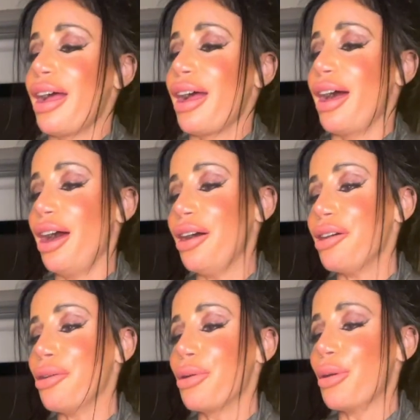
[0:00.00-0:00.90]

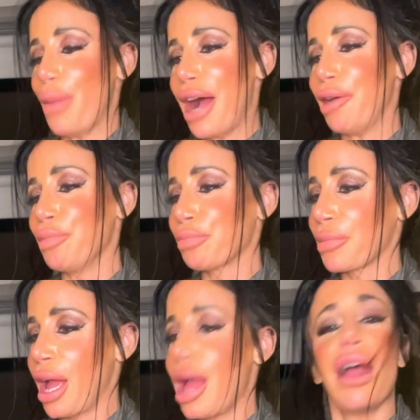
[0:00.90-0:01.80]
Oh, wow.
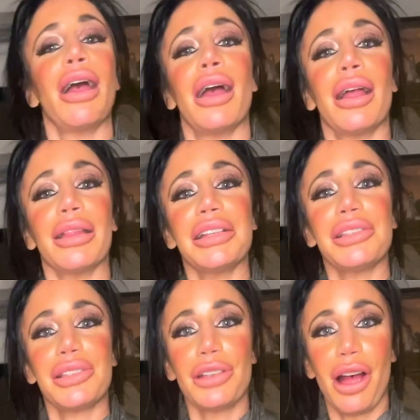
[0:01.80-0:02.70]
Let's
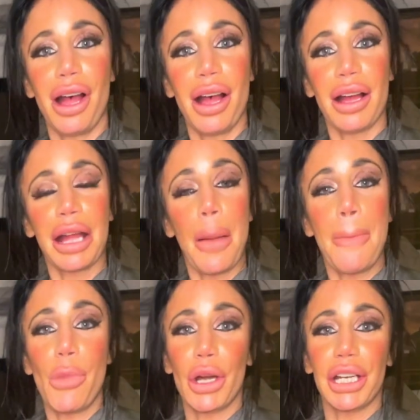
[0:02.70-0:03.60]
talk
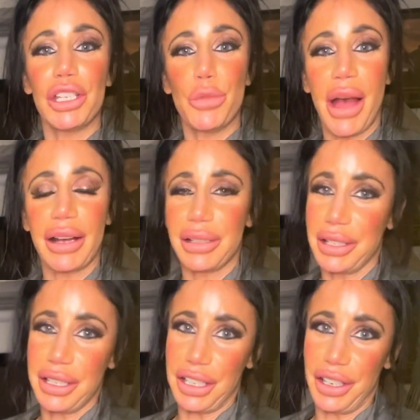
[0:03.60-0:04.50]
mortgage-backed
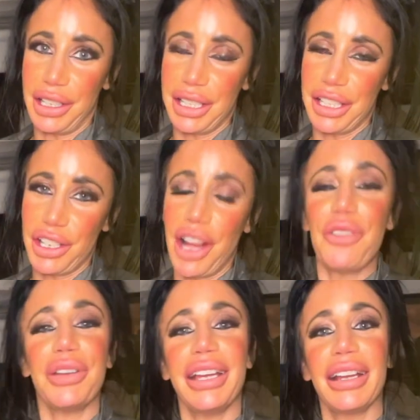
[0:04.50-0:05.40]
security, shall
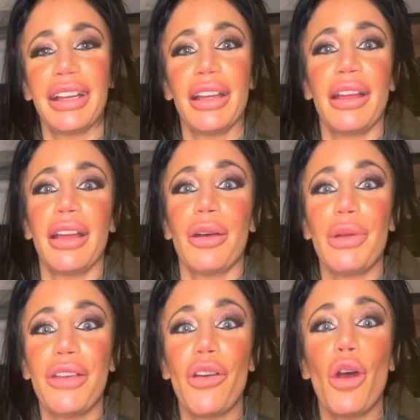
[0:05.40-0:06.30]
we? We
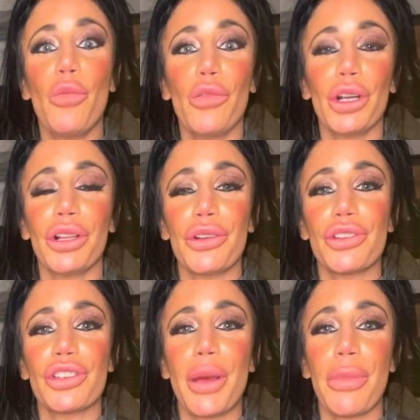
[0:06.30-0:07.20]
have home
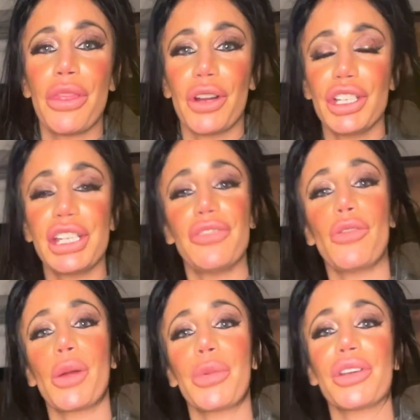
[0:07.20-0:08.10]
foreclosures up
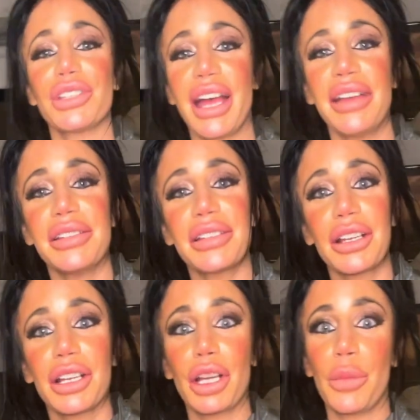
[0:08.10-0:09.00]
34%.
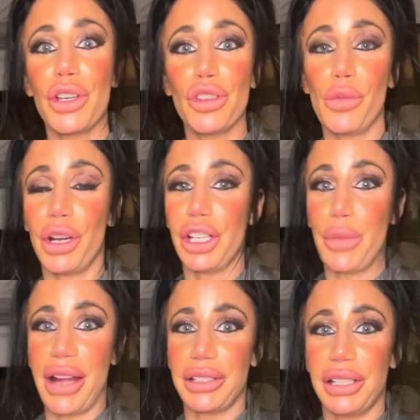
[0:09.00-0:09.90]
Commercial
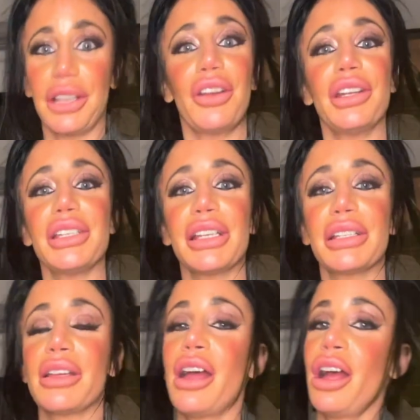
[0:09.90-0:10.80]
mortgage-backed securities
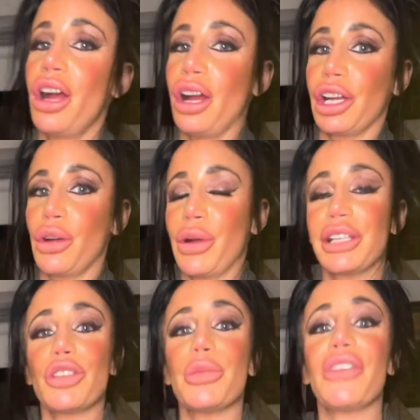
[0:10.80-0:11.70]
are going
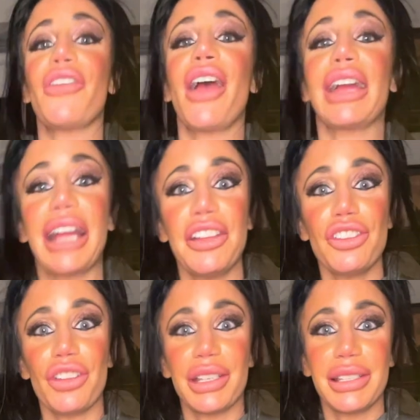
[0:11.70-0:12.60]
to be very
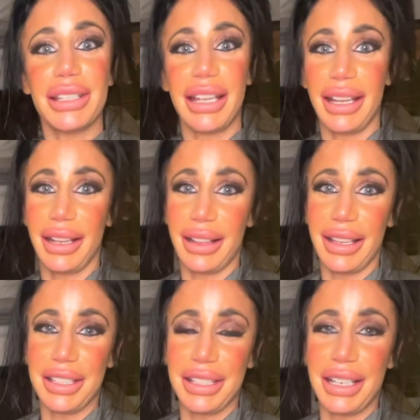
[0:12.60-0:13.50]
interesting
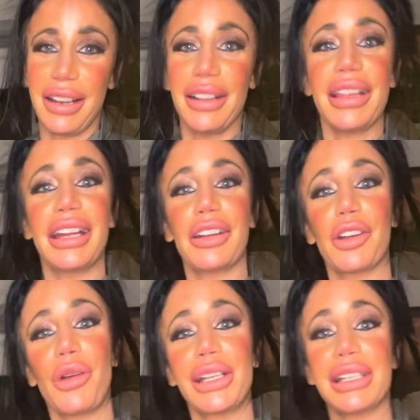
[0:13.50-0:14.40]
this year. They're
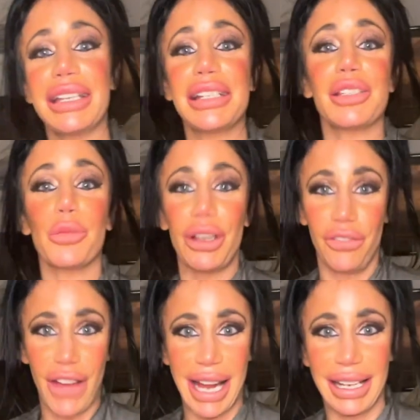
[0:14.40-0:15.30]
going to need some
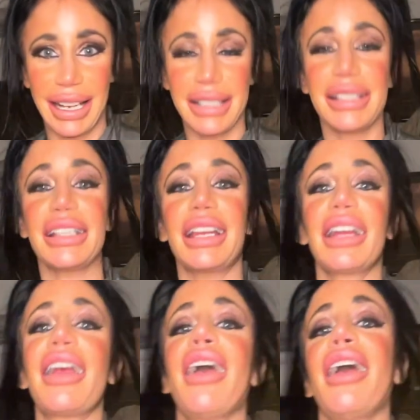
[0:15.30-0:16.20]
refinancing,
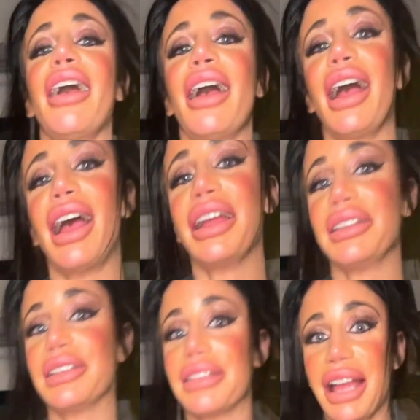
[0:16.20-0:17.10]

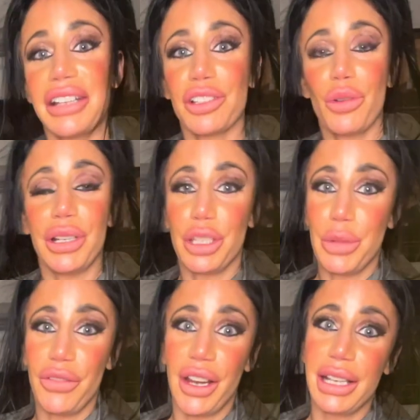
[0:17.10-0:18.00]
and that's going to be
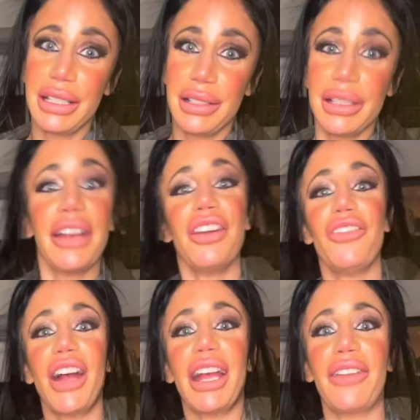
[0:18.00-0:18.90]
very
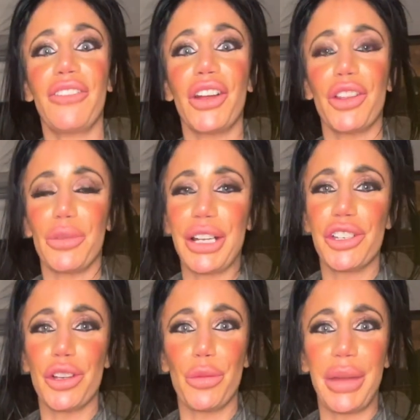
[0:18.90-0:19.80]
terrifying for the
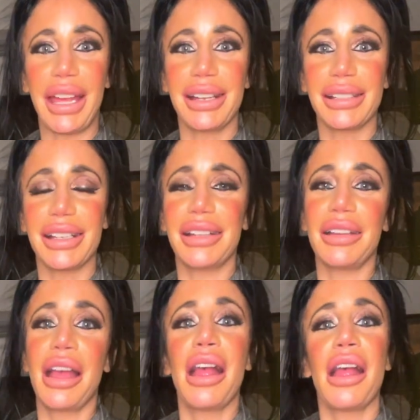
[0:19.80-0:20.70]
regional banks and
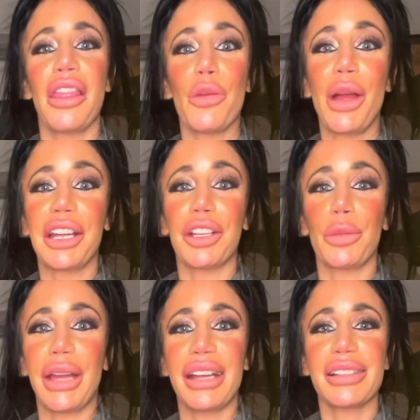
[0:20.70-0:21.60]
the regular
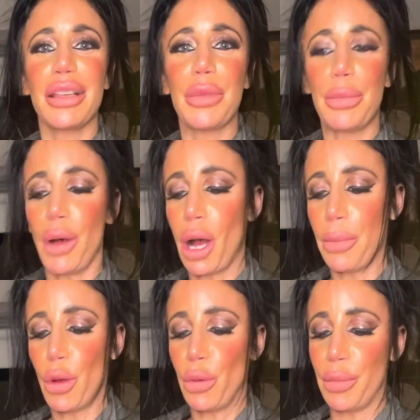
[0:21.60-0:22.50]
banks. Let me pop
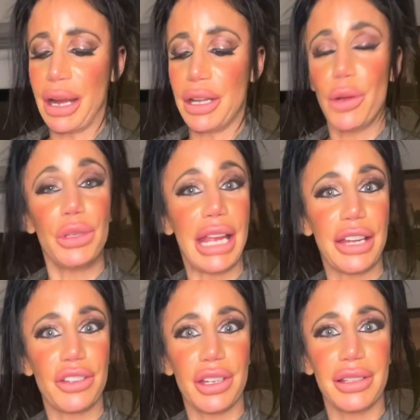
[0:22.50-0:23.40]
open my
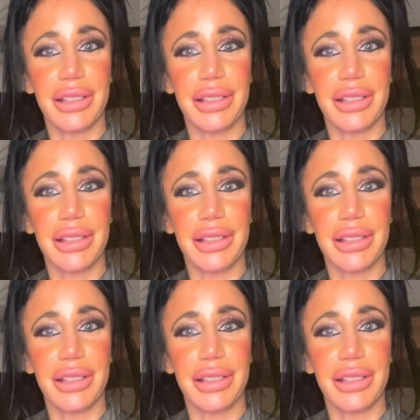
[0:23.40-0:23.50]
notations.